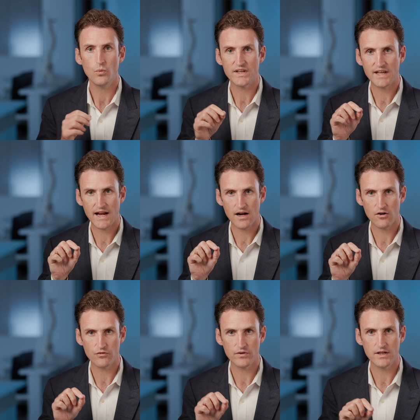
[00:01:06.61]
We
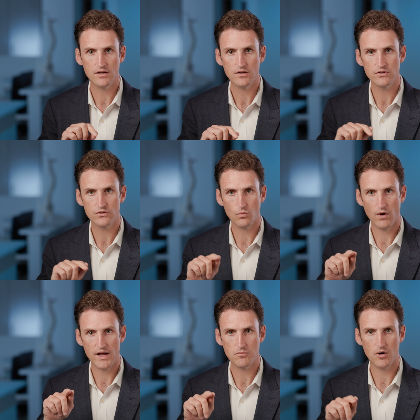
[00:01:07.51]
carefully
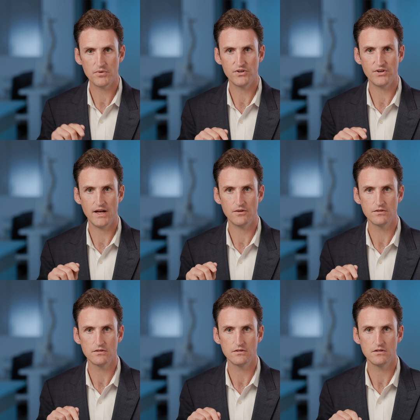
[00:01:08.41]
swipe up and down,
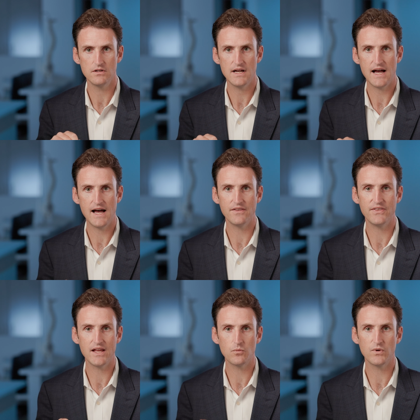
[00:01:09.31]

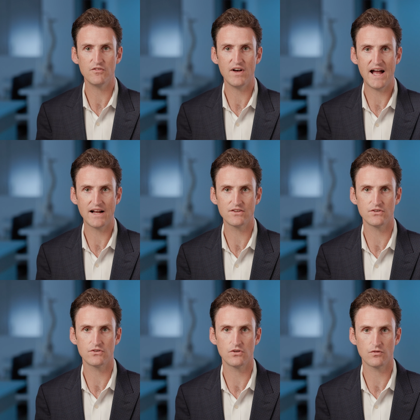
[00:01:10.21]
and then we have
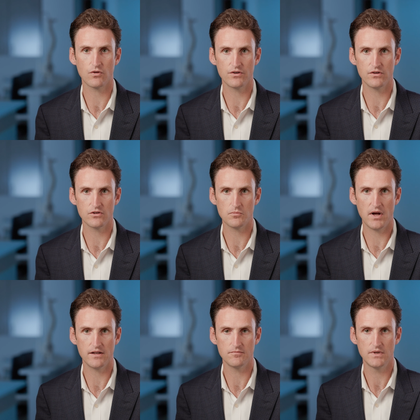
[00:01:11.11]
access to the front of the
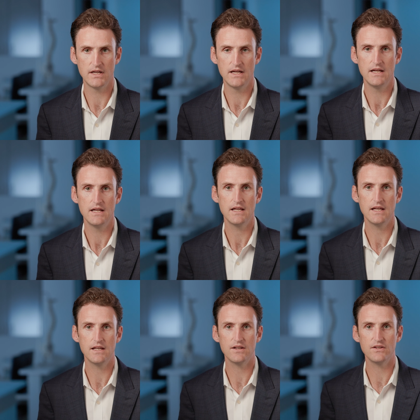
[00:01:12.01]
spine.
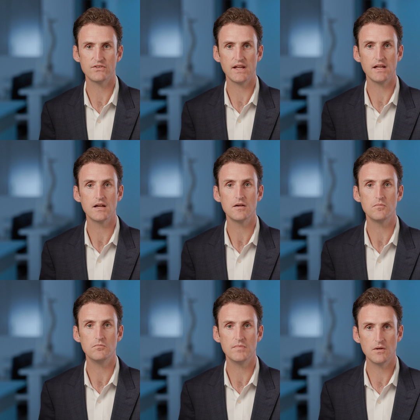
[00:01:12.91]
It is a
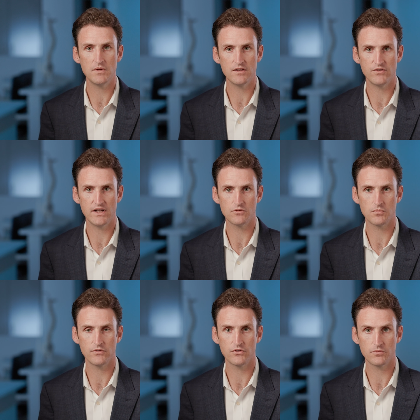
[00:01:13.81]
minimally
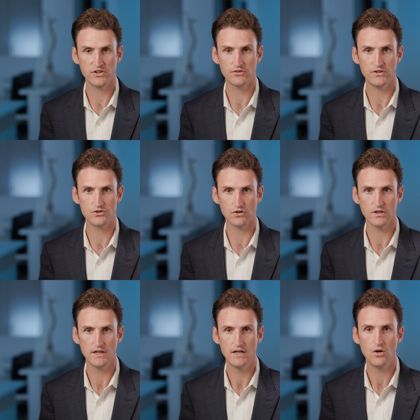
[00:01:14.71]
invasive
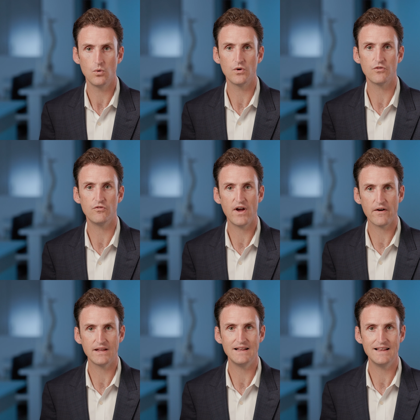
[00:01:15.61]
procedure with
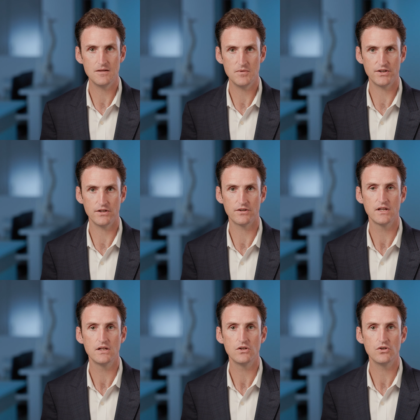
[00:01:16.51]
very limited
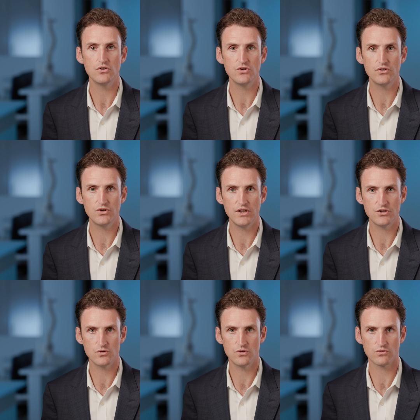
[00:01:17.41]

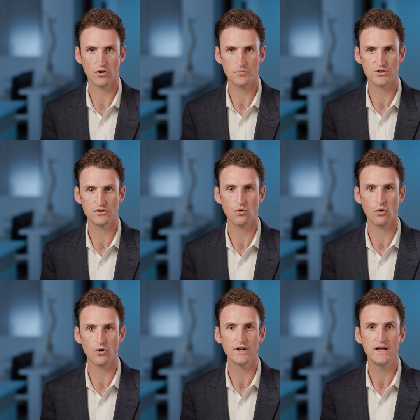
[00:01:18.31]
tissue disruption
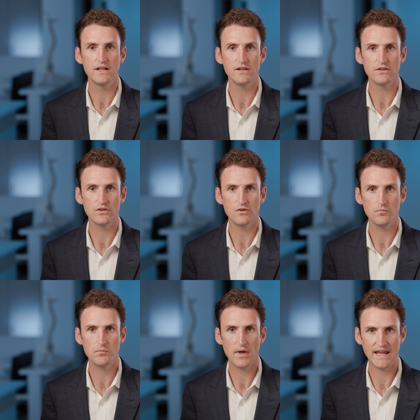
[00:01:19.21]
or
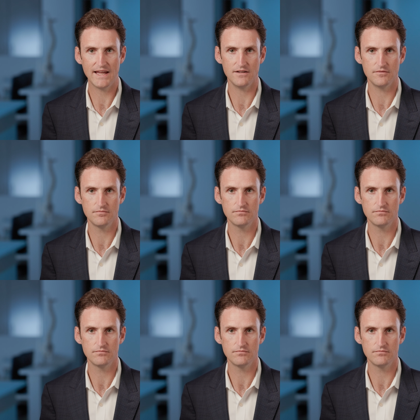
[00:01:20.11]
pain.